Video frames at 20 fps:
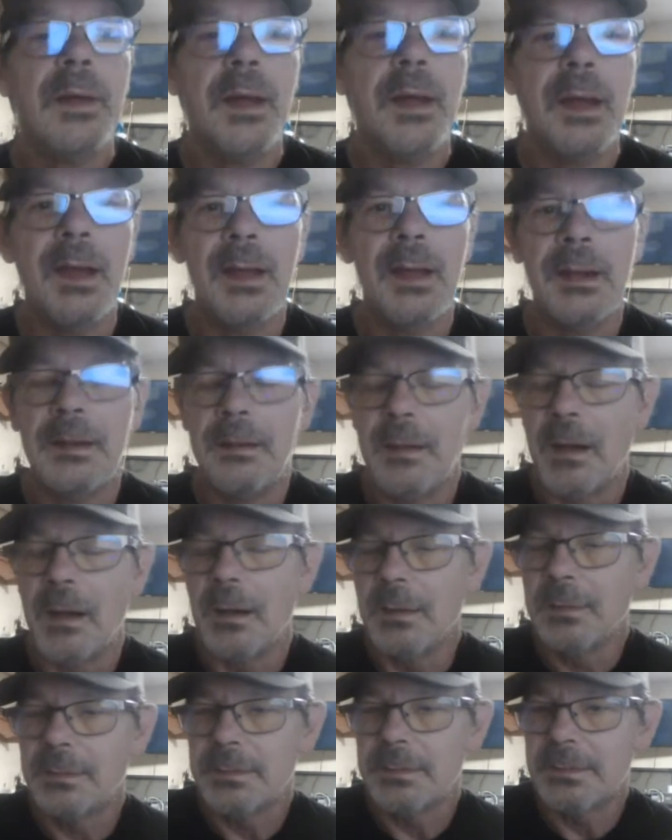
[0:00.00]
And
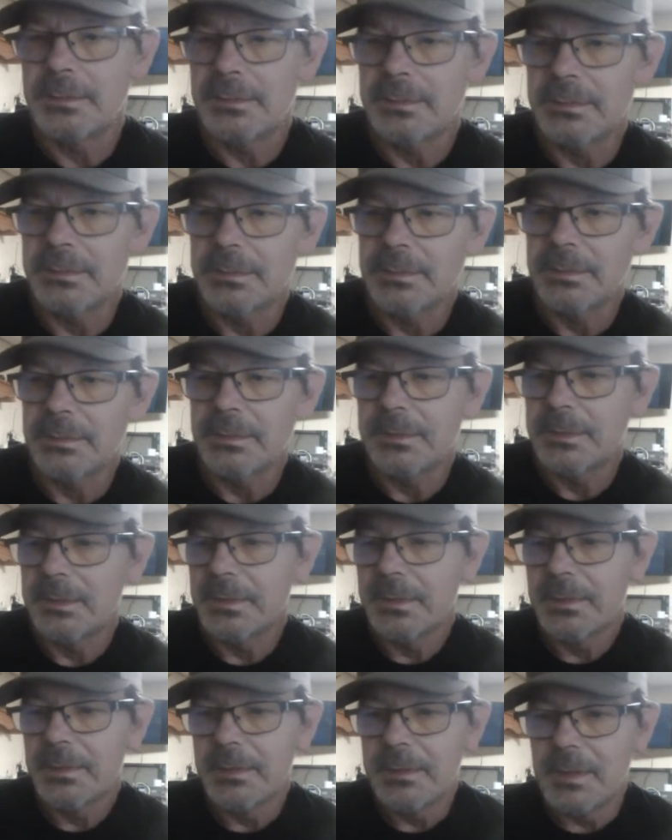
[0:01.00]

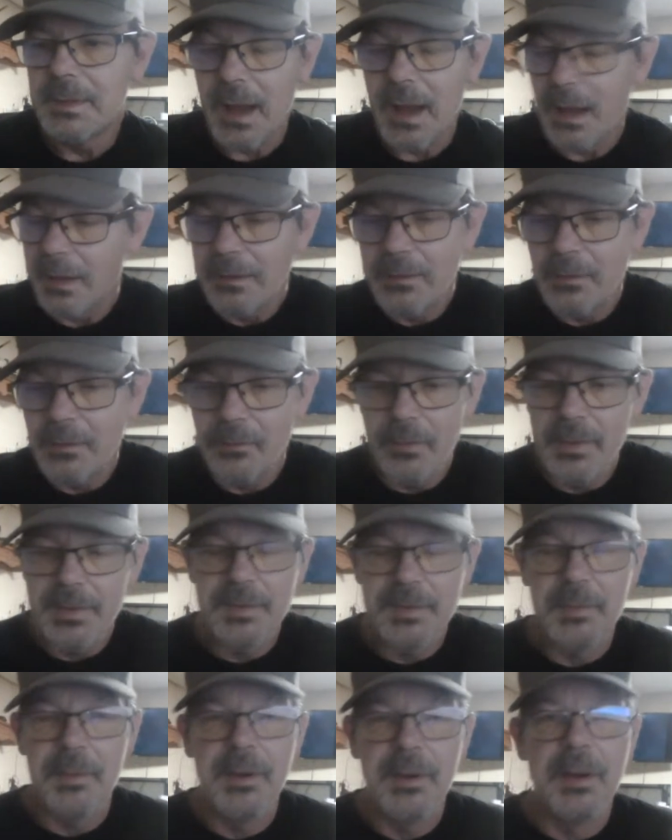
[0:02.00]
I don't want to
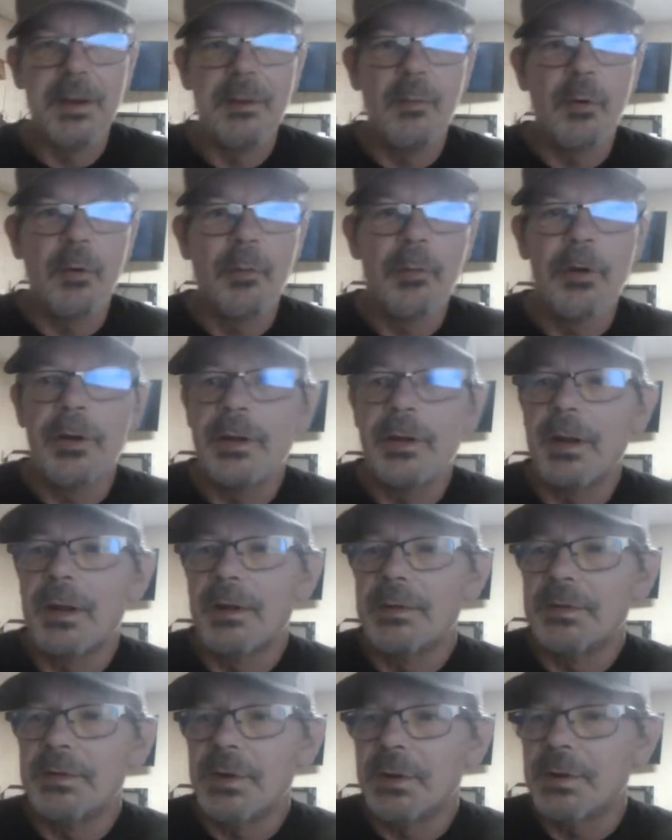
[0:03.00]
spend any more money on
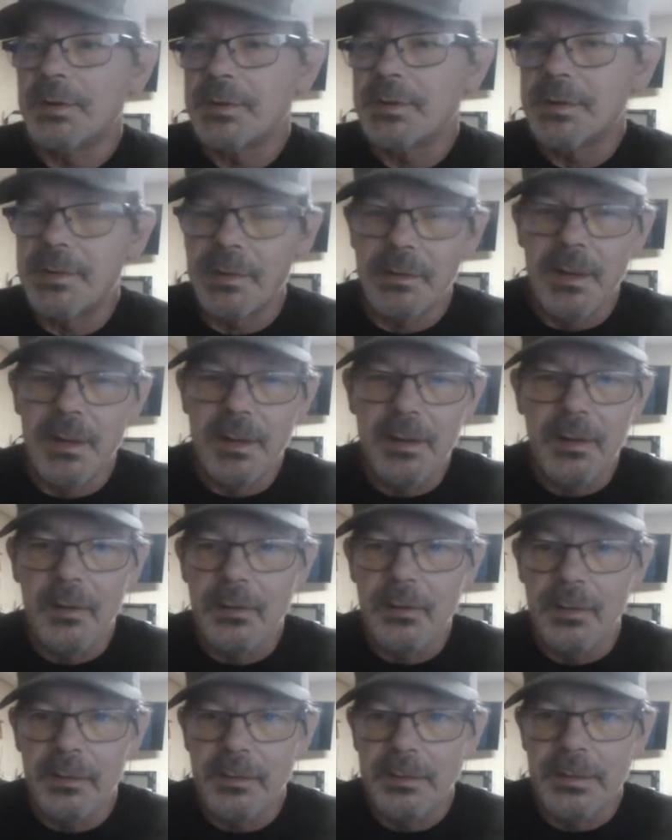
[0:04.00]
chickens till I know that